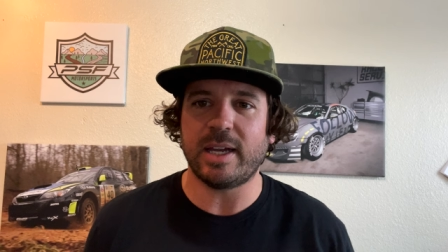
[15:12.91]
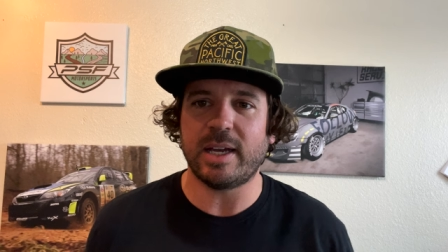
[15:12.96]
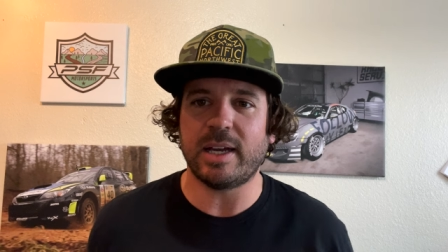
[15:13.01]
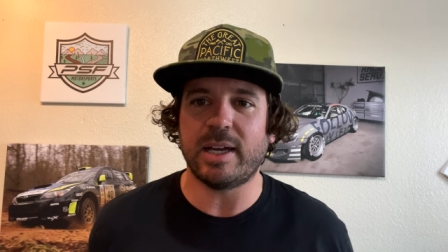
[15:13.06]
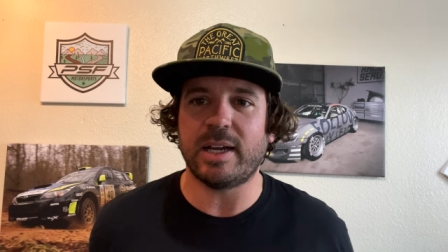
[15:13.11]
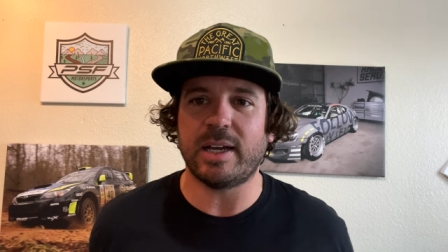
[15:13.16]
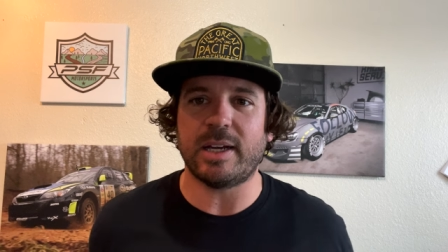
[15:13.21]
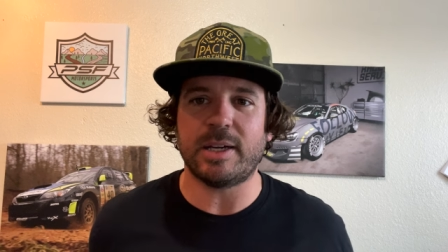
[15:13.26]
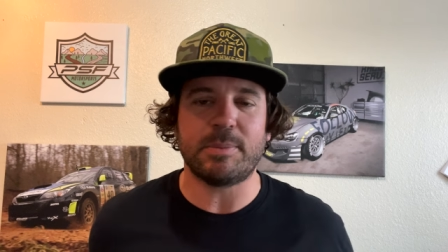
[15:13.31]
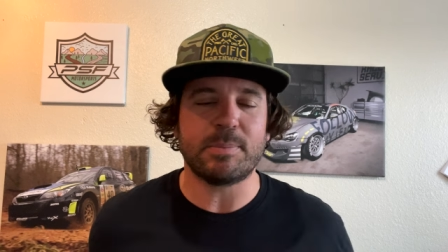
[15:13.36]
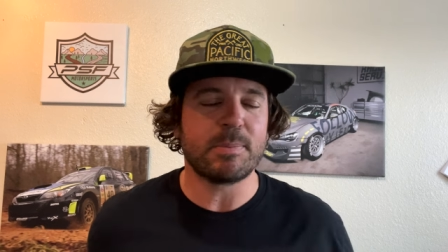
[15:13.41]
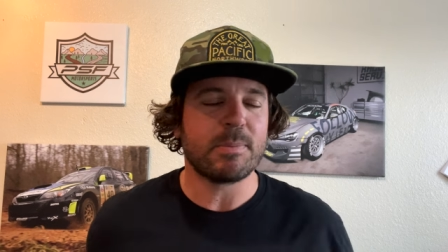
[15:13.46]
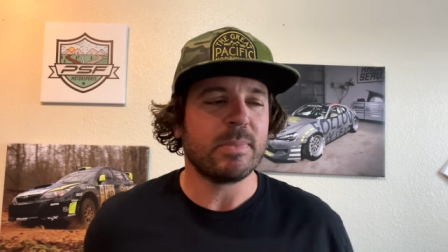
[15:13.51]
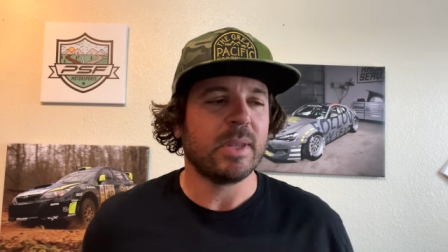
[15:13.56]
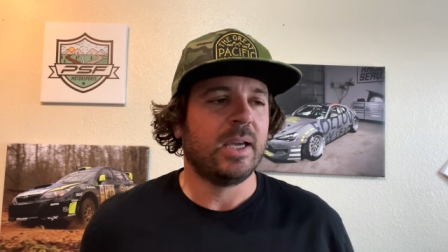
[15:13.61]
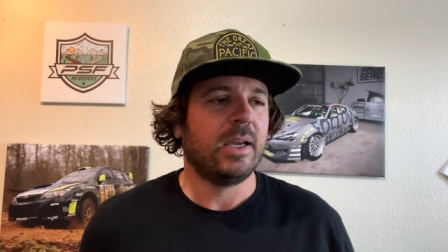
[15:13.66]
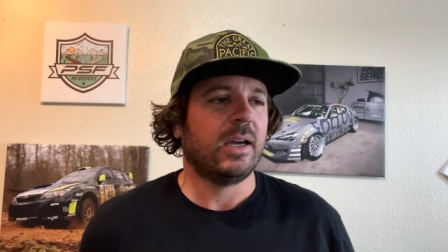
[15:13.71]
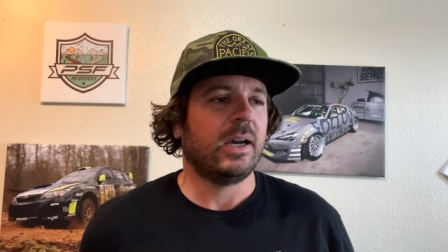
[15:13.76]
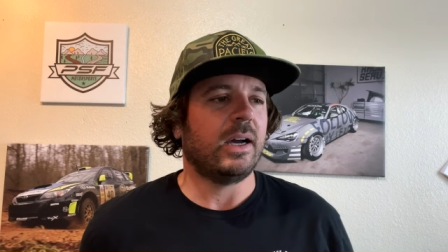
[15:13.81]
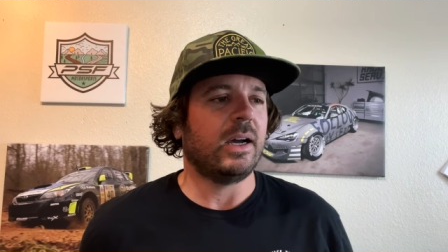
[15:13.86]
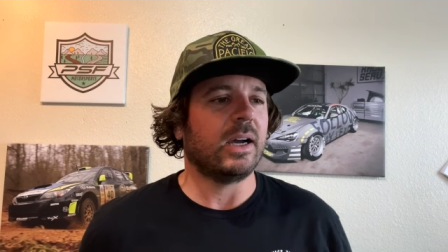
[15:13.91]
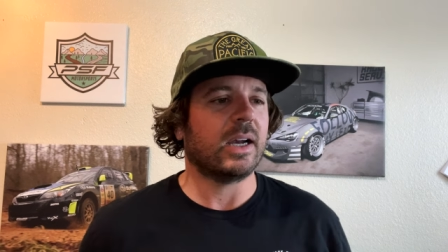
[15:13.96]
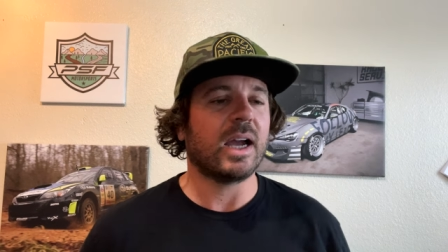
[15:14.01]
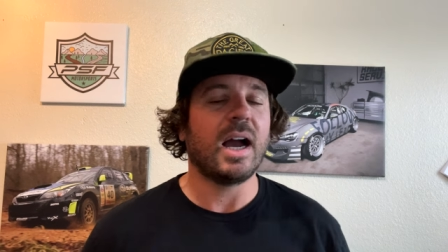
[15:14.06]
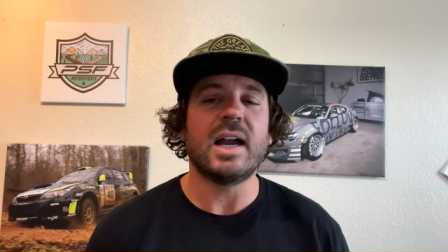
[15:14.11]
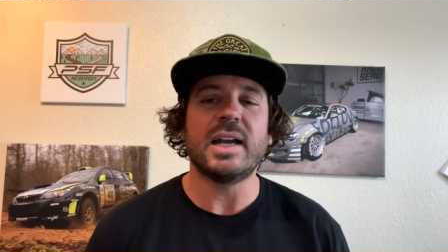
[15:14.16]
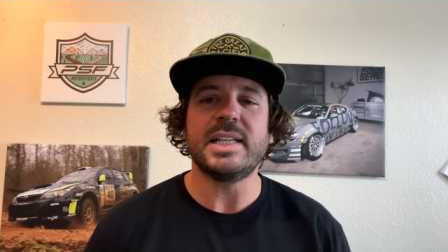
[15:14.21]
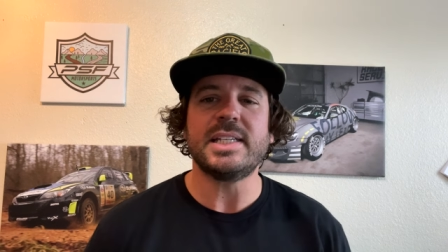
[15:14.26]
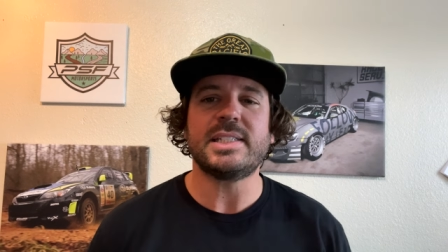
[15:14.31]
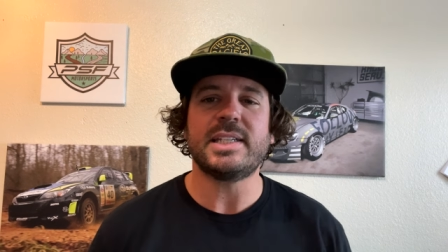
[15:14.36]
uh, uh,
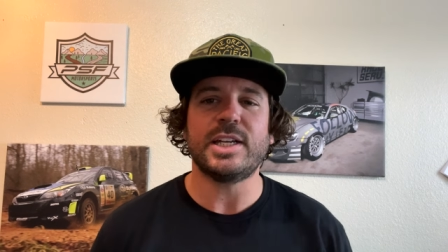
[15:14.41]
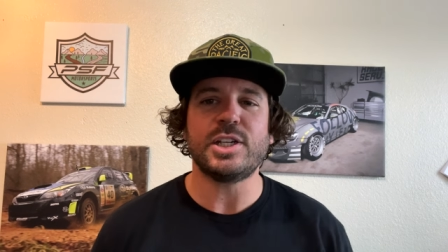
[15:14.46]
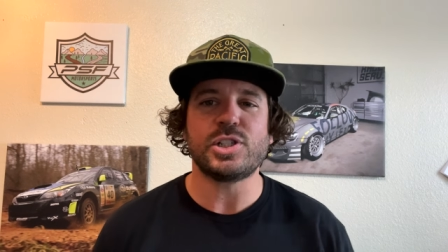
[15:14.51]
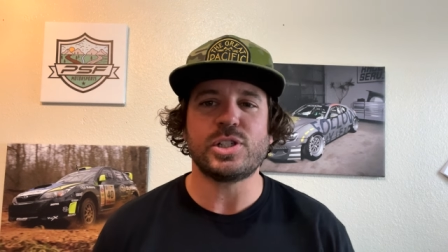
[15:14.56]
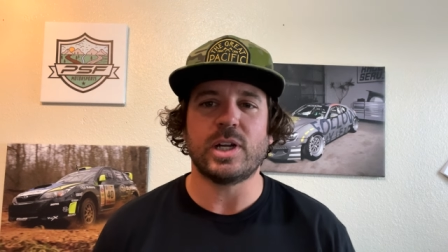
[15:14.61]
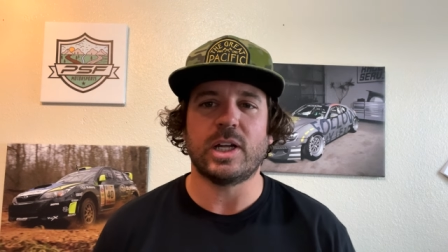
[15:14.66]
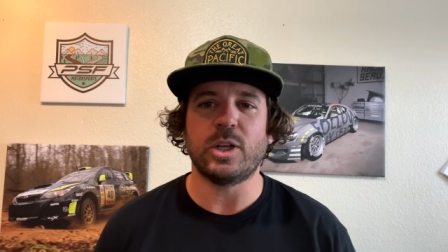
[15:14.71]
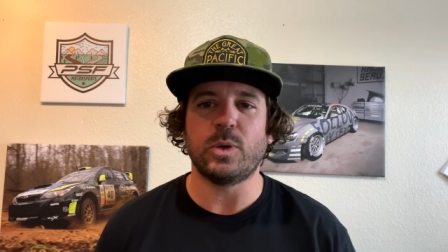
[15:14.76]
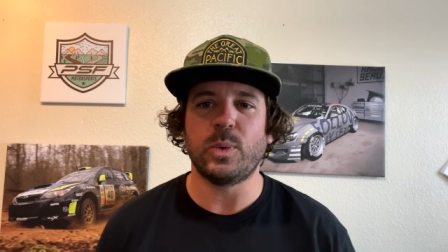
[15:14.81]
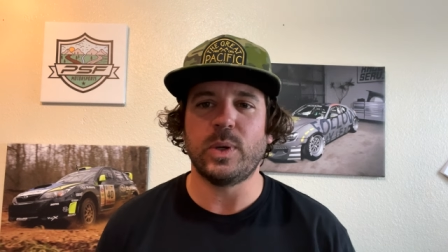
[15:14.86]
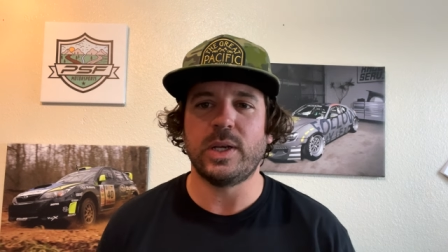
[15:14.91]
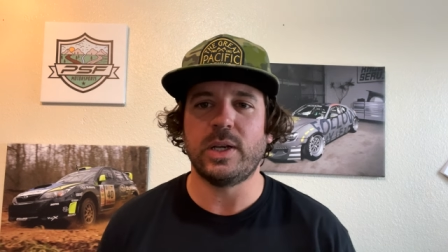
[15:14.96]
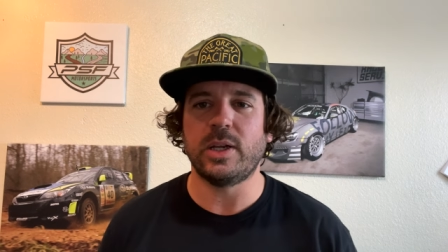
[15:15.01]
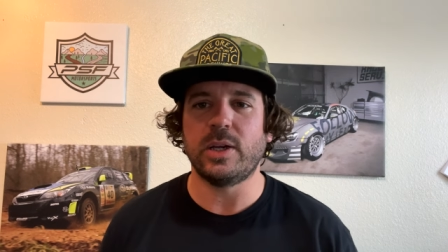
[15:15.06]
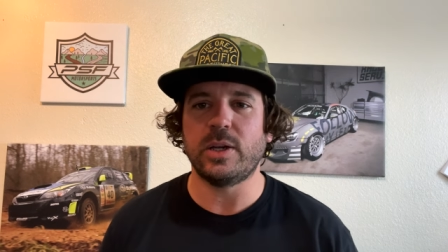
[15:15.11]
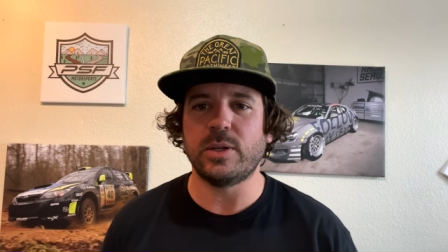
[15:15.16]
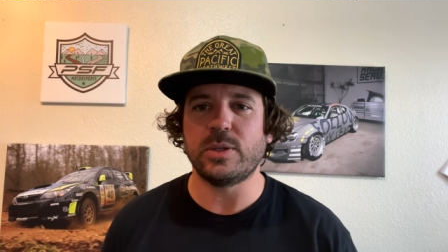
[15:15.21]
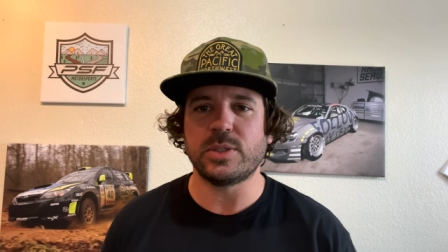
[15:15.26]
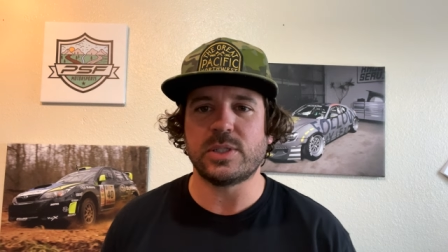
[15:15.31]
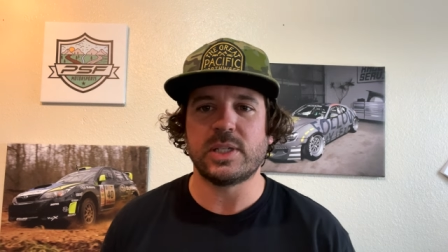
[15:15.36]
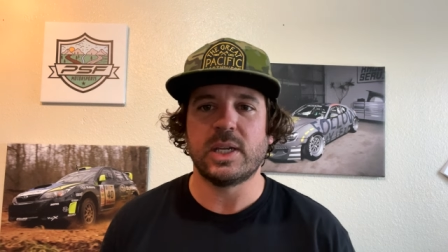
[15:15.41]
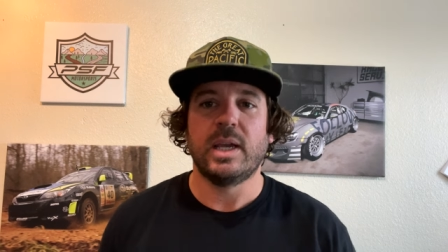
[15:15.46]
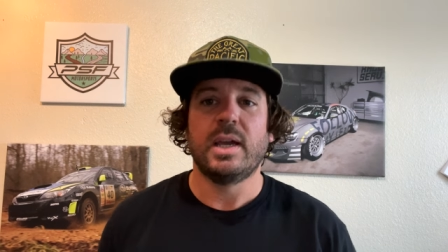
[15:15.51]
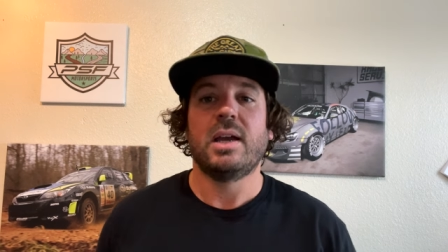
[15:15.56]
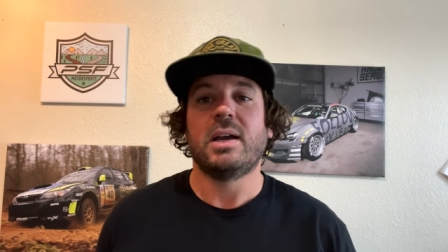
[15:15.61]
condensation on the windows.